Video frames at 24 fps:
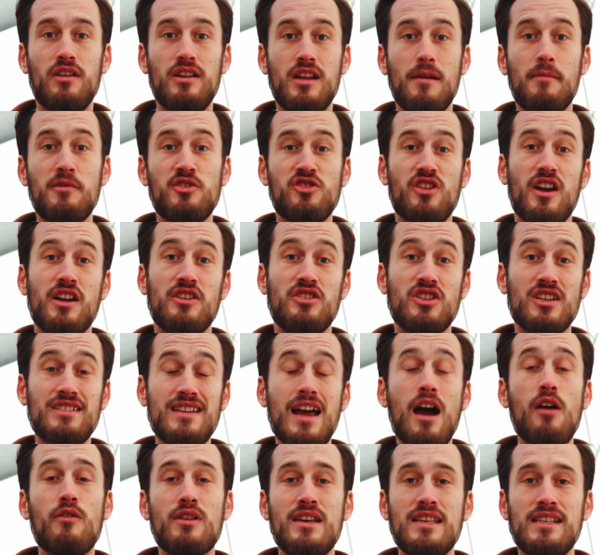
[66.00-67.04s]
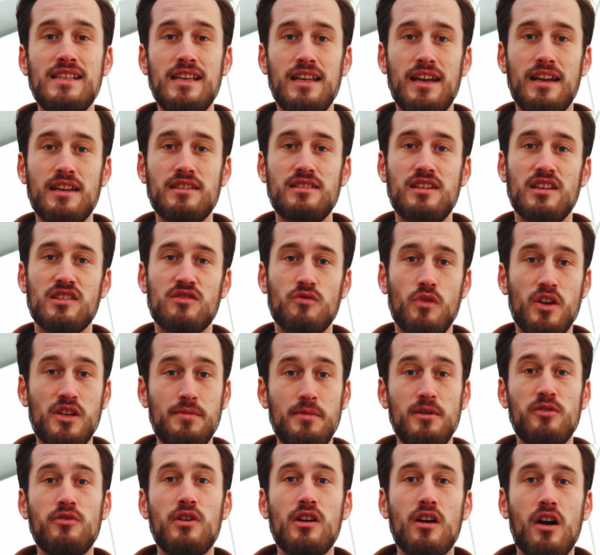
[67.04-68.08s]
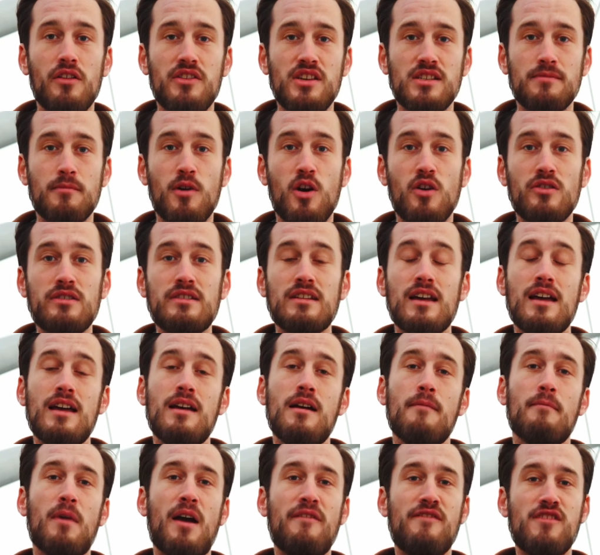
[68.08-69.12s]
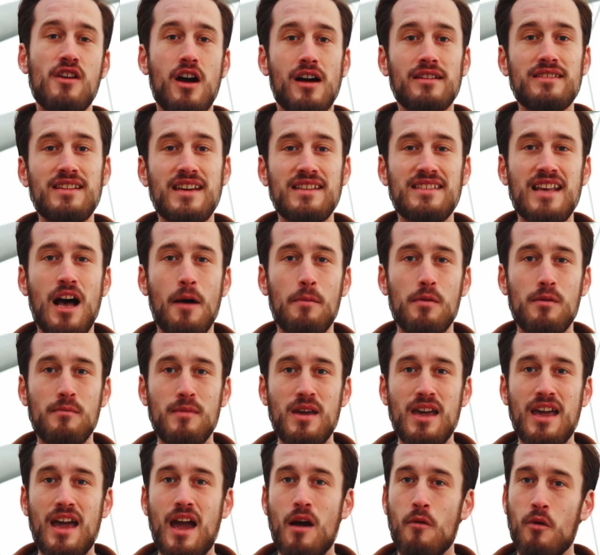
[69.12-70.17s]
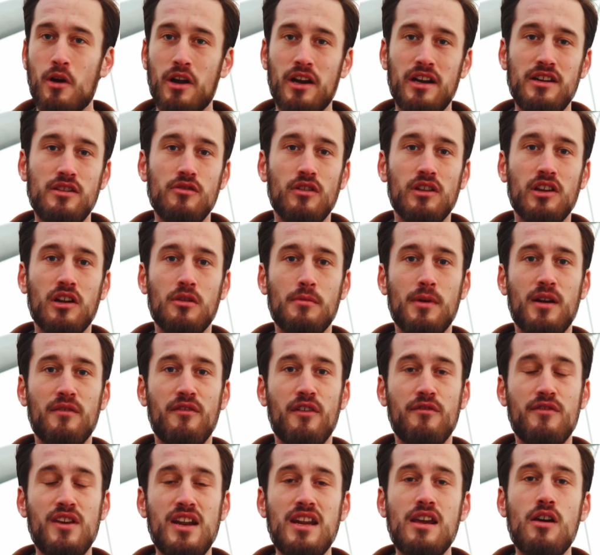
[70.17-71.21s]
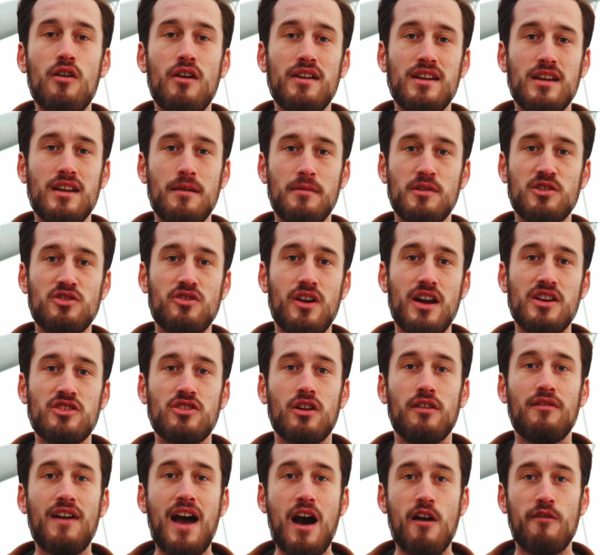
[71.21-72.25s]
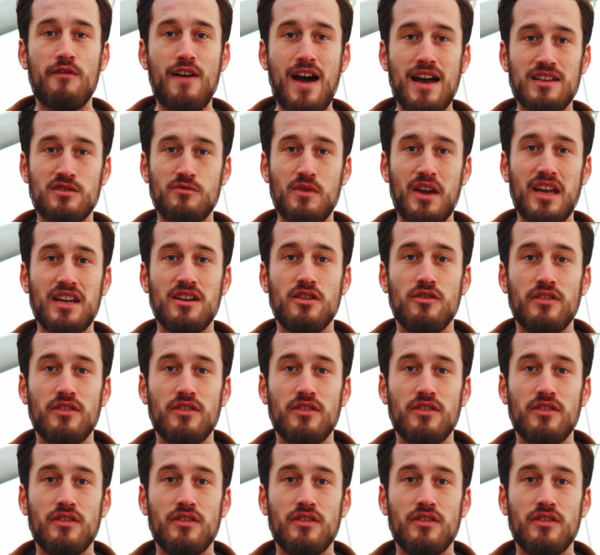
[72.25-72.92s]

to demonstrate just how easy it is to switch between all these modes, my fiance is helping me, and we're going to do a little bit of a video and demonstration of how fast we can do